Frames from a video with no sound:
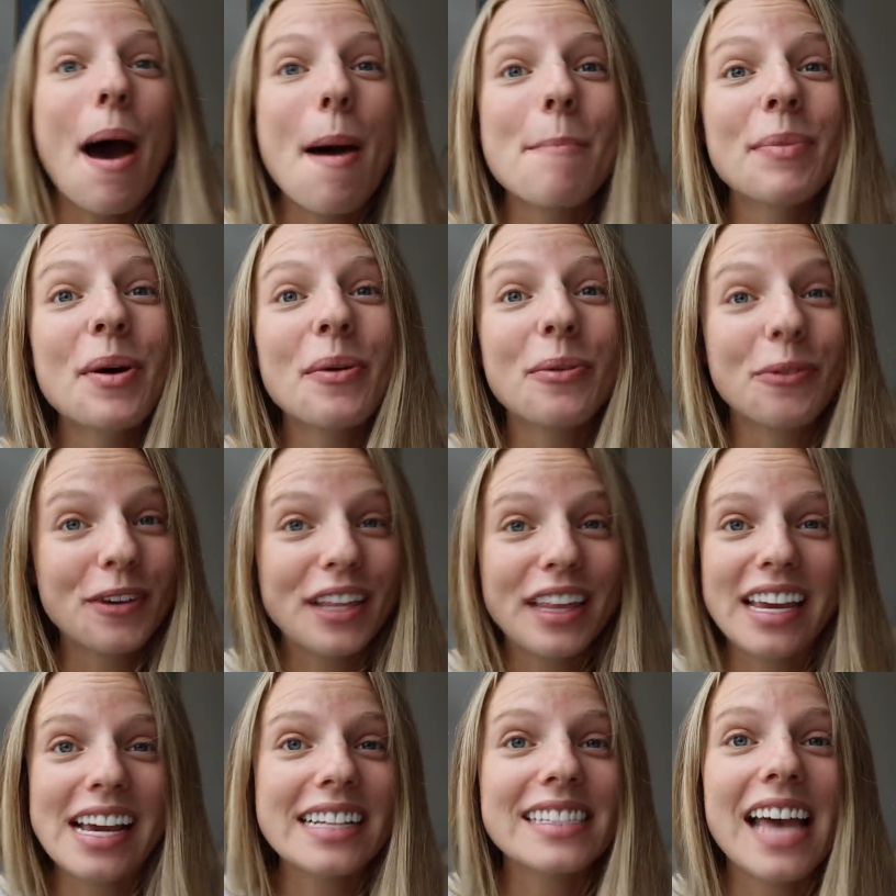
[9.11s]
I'm
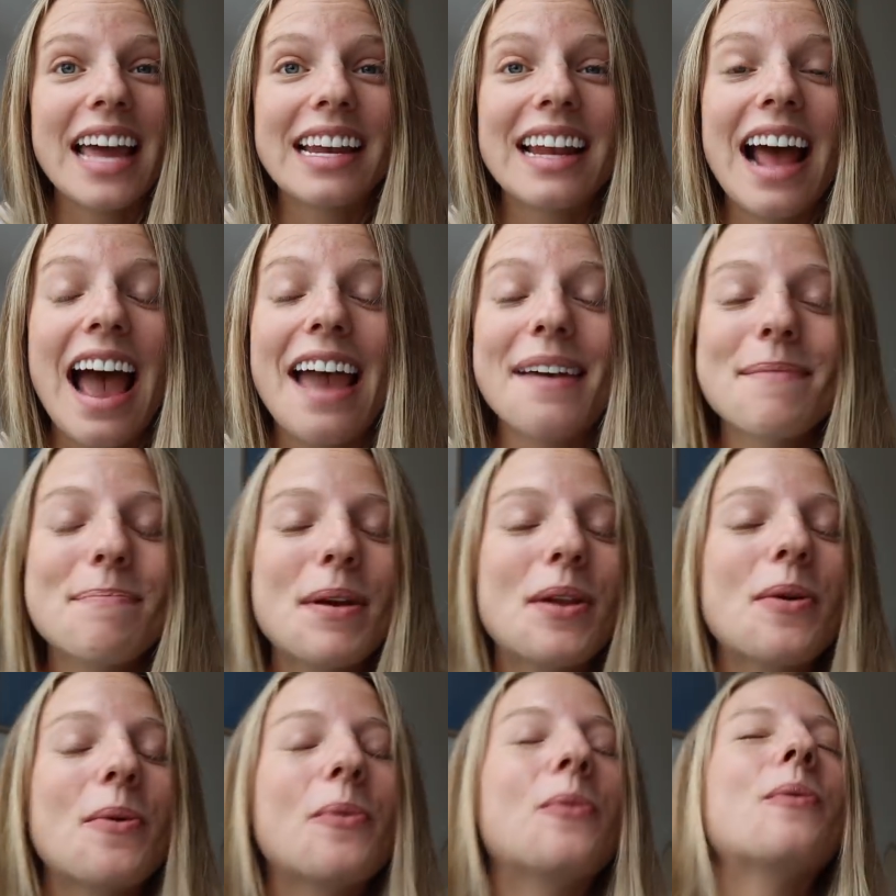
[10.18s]
really excited. I have
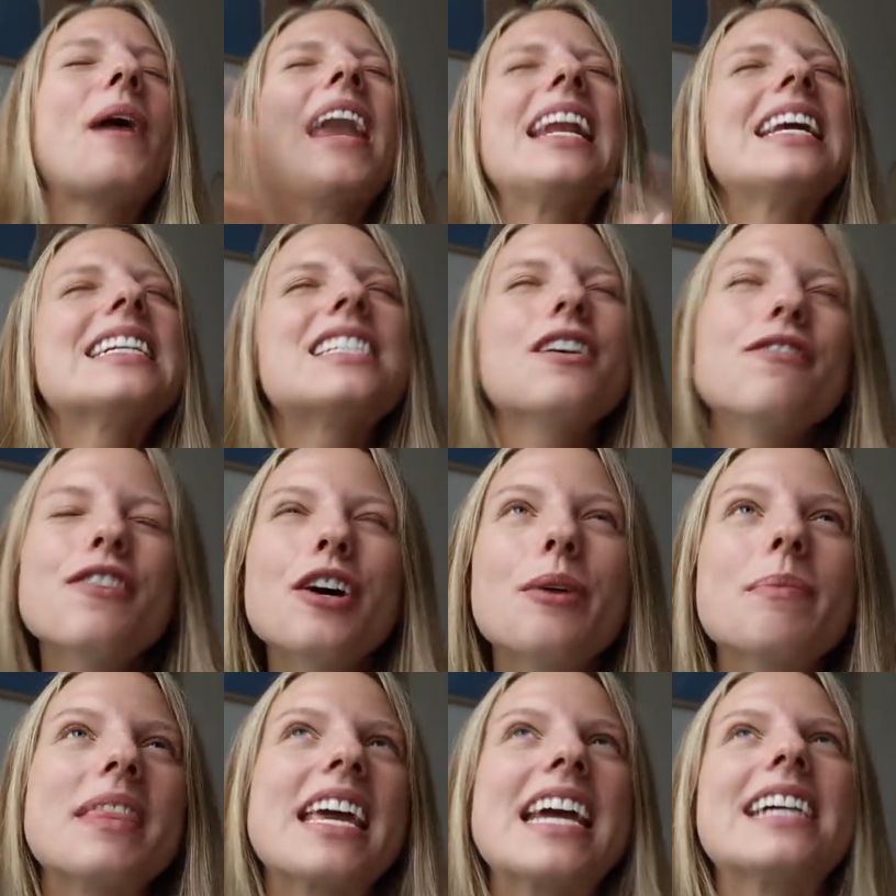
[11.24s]
been waiting to
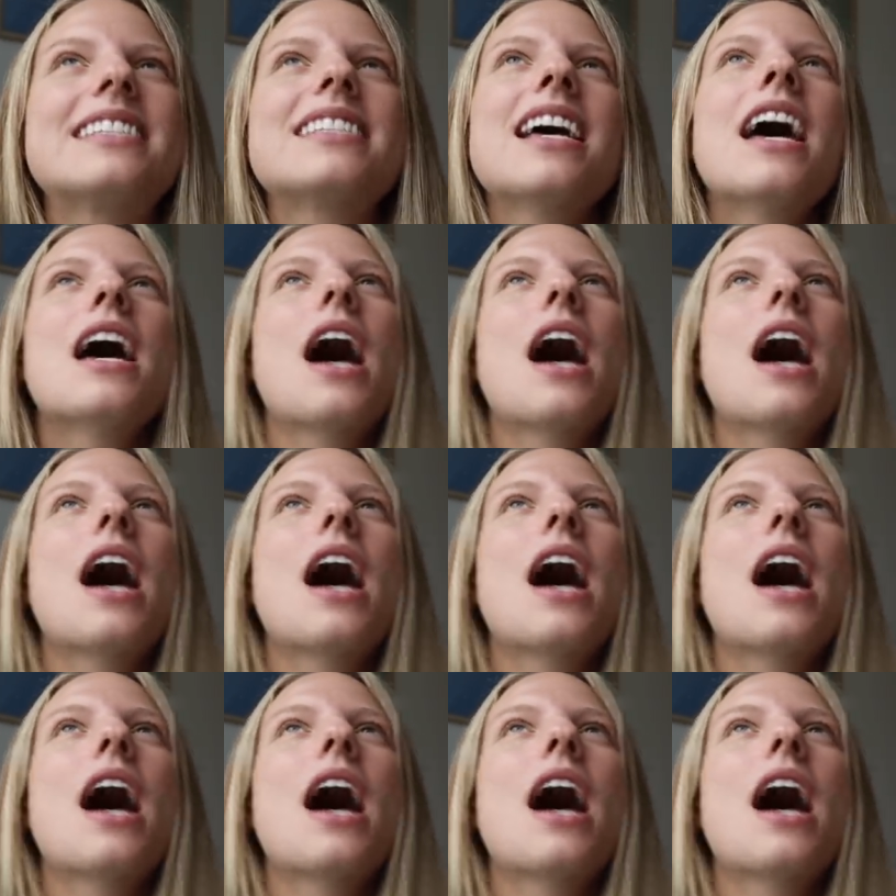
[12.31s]
film this.